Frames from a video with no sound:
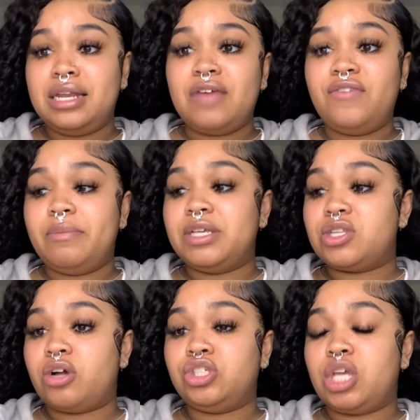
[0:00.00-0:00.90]
they finna be
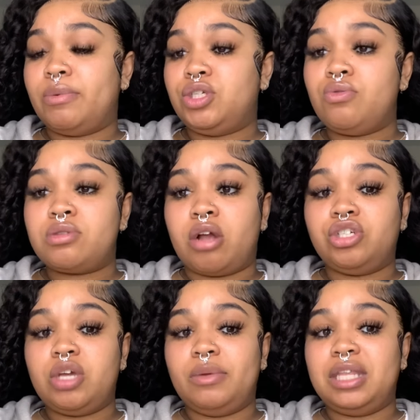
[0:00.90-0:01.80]
starting shit with you, starting
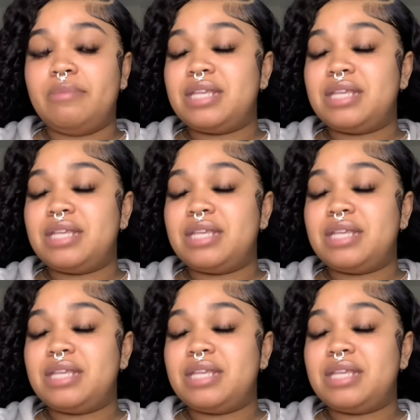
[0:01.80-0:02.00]
shit with them,